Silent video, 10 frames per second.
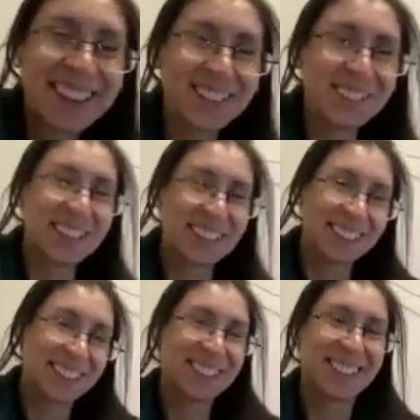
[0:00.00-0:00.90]
Oh
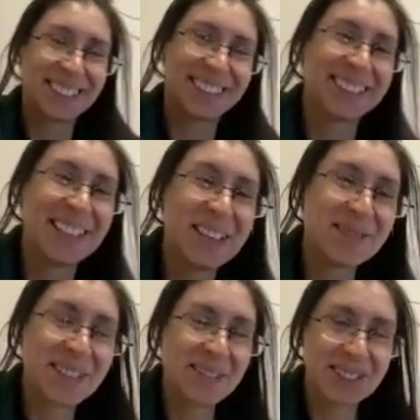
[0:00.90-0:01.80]
man.
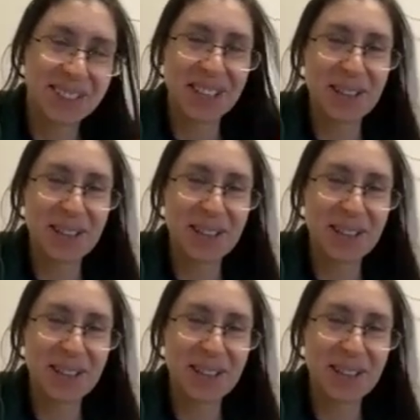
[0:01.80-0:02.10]
But I'm sure